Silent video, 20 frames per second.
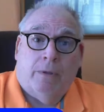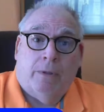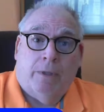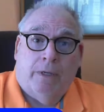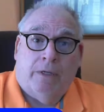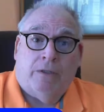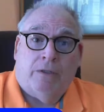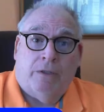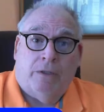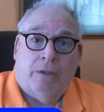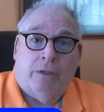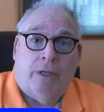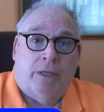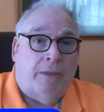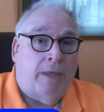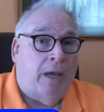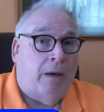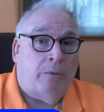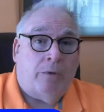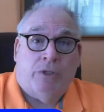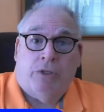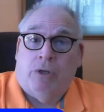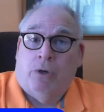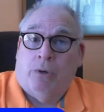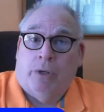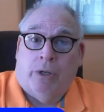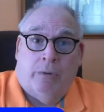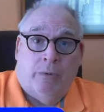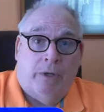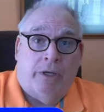And that was the
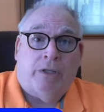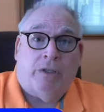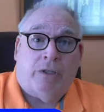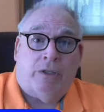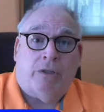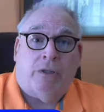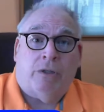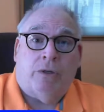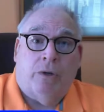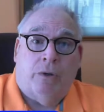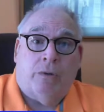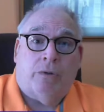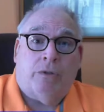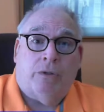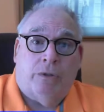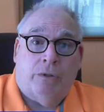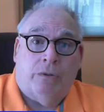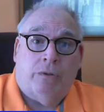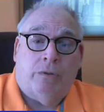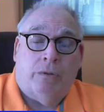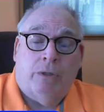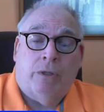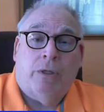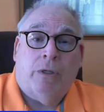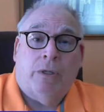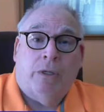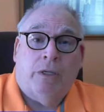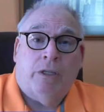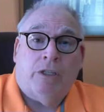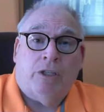only reason to go to
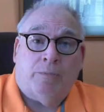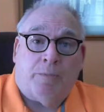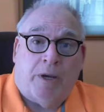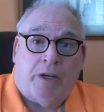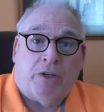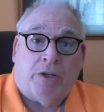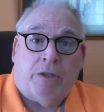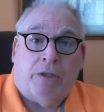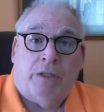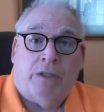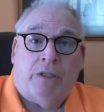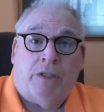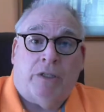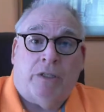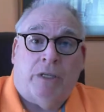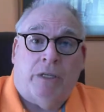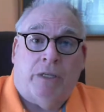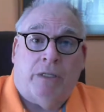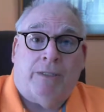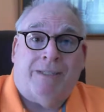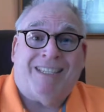specialists in